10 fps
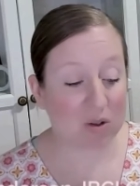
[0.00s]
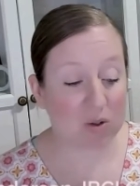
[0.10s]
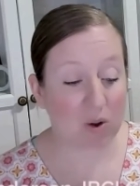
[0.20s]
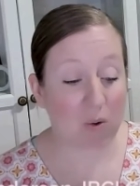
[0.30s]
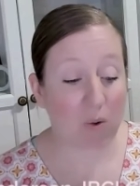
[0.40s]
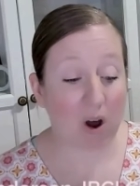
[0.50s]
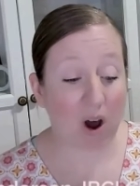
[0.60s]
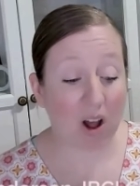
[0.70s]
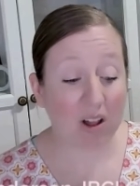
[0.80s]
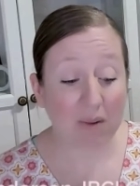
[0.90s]
So
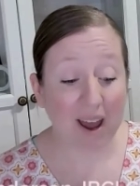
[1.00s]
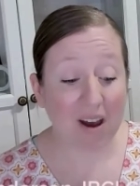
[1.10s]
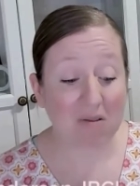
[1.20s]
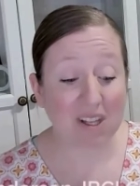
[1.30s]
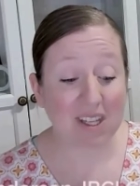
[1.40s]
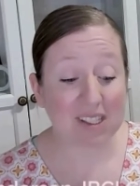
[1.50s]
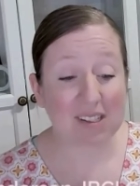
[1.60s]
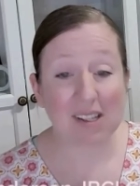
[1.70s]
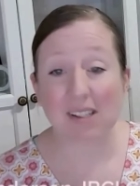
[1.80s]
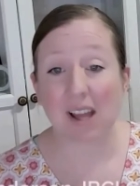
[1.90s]
all around, this is
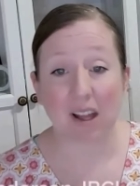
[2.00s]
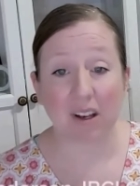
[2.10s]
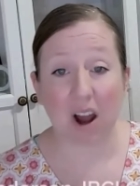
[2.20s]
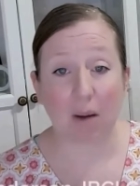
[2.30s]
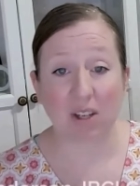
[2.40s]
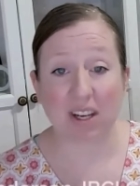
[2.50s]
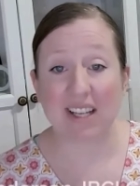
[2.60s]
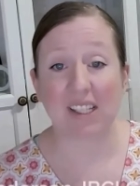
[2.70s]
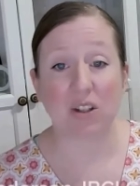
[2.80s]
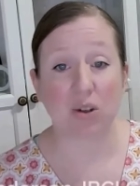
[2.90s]
a solid option.
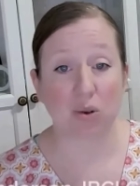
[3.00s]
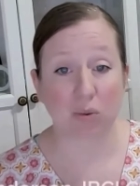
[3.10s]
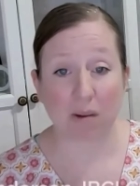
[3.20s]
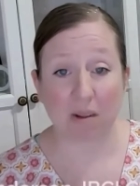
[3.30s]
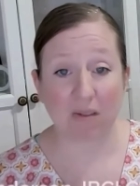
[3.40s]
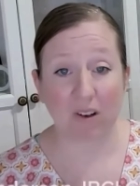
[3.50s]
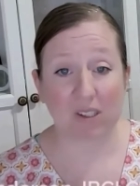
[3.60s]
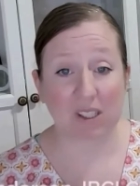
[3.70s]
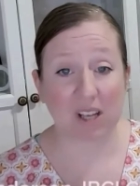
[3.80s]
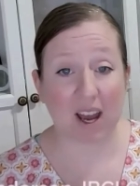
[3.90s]
It's extremely
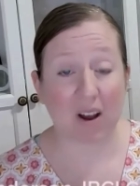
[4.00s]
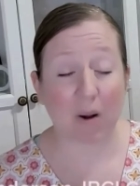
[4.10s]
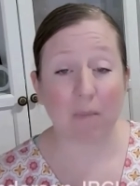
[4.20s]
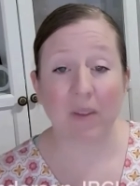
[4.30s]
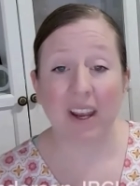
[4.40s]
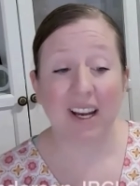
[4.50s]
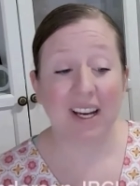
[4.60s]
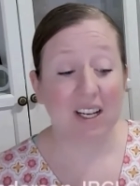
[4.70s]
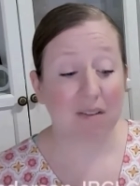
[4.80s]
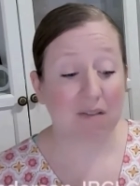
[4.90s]
versatile,
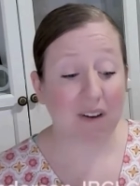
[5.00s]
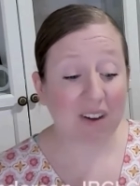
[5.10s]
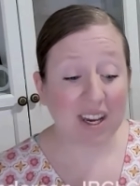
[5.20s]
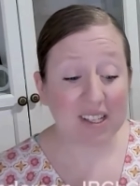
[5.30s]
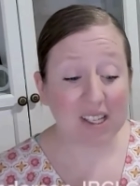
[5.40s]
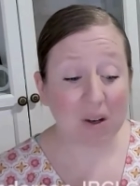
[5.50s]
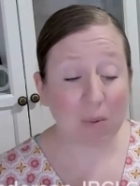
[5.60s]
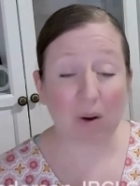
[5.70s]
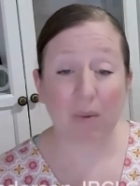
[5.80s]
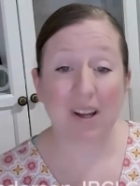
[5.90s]
very easy to
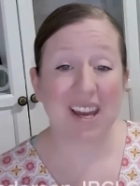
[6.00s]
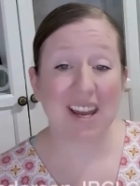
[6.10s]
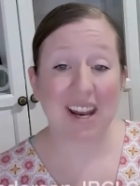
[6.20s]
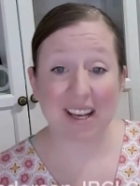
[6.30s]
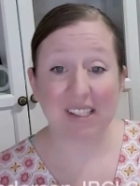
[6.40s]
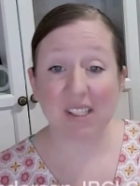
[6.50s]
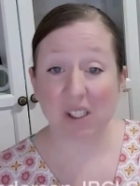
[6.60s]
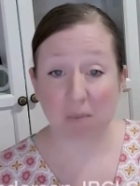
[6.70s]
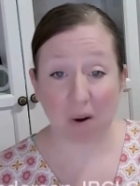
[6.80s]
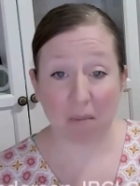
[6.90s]
work with. It is a
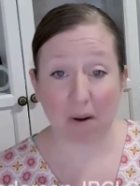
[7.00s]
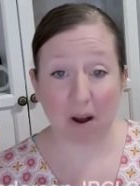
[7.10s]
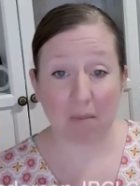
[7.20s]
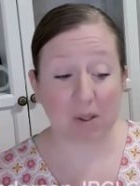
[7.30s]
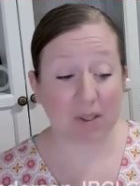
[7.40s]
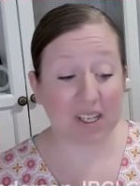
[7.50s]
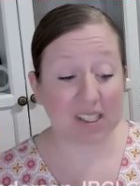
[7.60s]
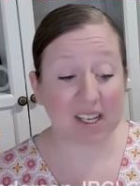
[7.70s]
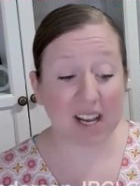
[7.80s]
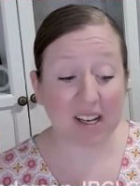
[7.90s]
smart pump, so it does
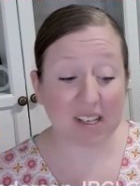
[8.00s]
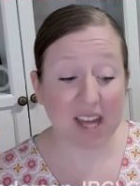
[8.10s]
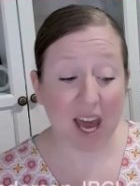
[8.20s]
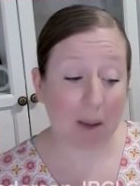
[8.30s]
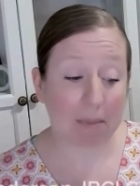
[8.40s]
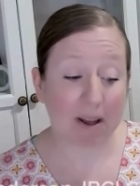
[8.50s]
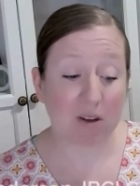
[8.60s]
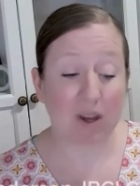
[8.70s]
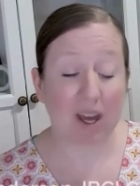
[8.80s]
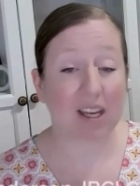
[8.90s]
connect to the app and
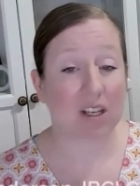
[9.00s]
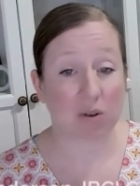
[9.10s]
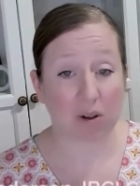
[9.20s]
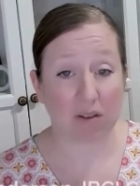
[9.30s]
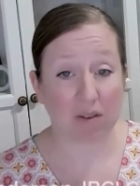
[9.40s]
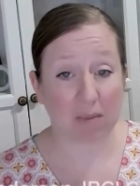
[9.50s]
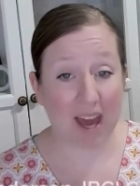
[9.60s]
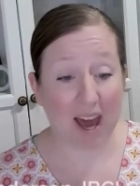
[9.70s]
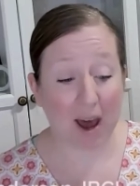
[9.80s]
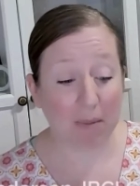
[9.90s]
you can control it from the
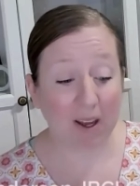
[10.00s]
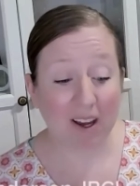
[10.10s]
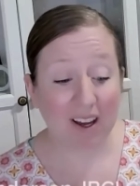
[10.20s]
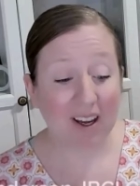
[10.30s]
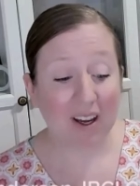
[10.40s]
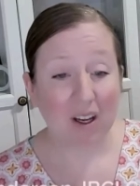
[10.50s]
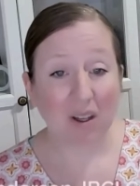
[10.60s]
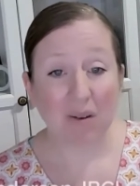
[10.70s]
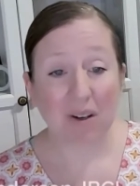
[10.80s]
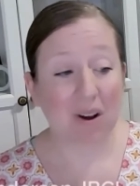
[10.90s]
app.
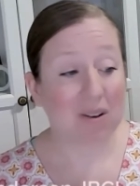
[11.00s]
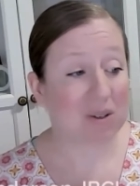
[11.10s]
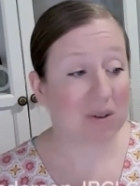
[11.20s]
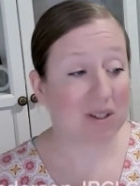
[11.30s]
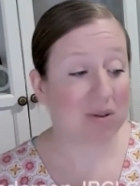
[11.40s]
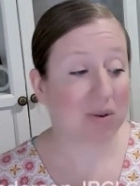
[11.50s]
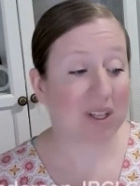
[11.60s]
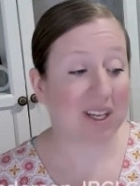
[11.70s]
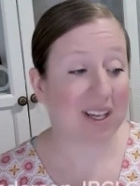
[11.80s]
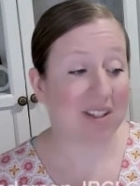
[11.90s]
You can also control
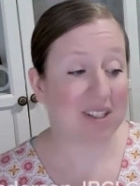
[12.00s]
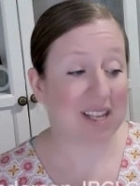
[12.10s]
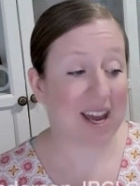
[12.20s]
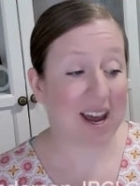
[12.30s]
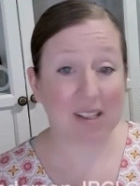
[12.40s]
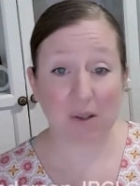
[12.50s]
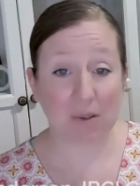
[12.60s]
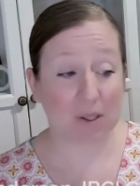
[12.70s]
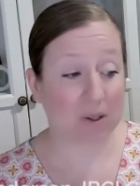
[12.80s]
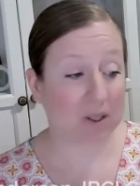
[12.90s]
it. It just has
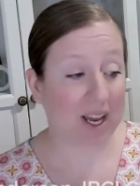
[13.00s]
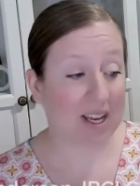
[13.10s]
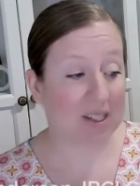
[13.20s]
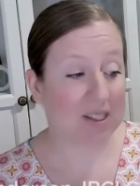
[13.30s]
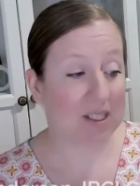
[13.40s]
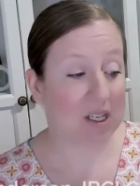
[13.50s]
those little lights.